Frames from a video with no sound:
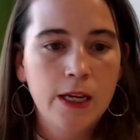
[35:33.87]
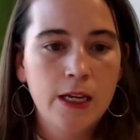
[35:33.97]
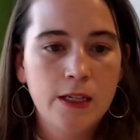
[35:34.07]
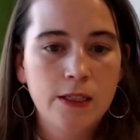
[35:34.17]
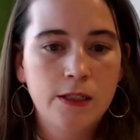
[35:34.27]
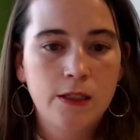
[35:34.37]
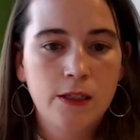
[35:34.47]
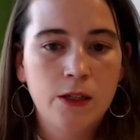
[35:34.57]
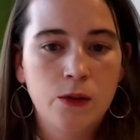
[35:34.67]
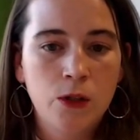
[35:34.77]
is,
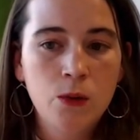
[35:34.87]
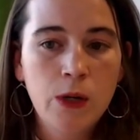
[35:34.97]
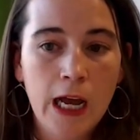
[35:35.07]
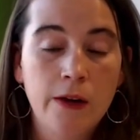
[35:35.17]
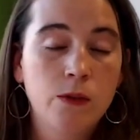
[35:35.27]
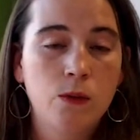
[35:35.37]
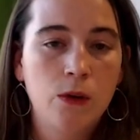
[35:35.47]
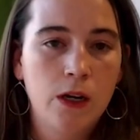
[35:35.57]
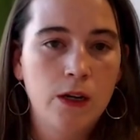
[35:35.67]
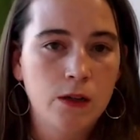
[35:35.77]
you know, you have
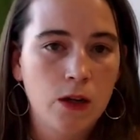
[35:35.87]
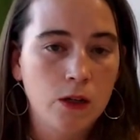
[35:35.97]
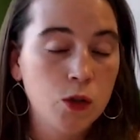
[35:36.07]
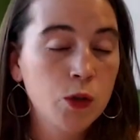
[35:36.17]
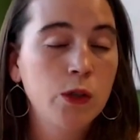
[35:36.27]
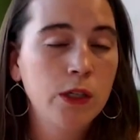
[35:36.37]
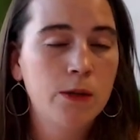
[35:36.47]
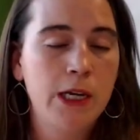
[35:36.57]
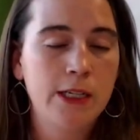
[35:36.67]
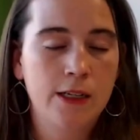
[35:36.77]
a truly
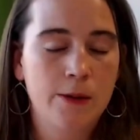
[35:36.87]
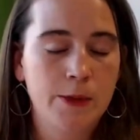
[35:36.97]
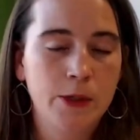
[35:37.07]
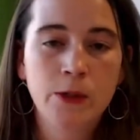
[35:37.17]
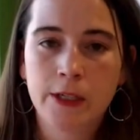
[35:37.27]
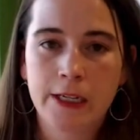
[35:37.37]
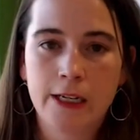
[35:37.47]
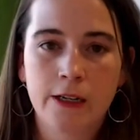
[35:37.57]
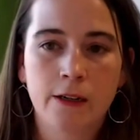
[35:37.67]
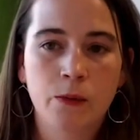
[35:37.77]
amazing opportunity
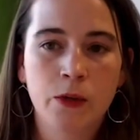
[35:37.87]
here,